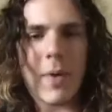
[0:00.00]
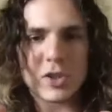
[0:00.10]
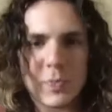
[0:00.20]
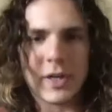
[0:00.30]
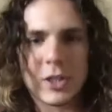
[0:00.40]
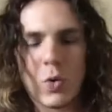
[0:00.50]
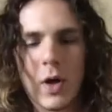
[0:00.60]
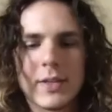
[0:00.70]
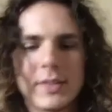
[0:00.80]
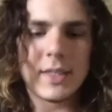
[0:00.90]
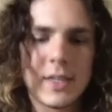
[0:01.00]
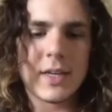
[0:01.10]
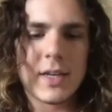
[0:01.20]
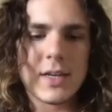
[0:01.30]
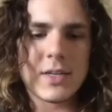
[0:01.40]
spirituality
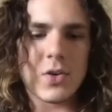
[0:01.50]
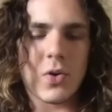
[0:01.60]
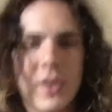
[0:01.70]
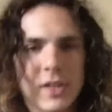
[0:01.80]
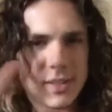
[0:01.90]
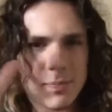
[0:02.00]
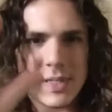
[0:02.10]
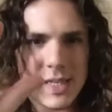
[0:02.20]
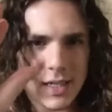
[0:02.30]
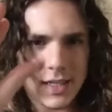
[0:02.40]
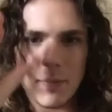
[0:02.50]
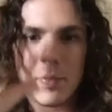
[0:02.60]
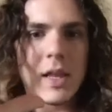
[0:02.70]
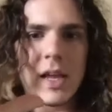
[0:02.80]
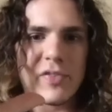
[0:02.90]
so there's basically the
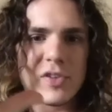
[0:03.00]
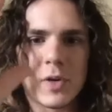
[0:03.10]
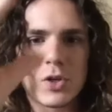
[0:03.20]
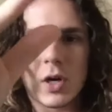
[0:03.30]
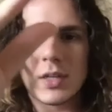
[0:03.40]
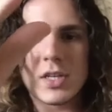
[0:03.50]
belief spirituality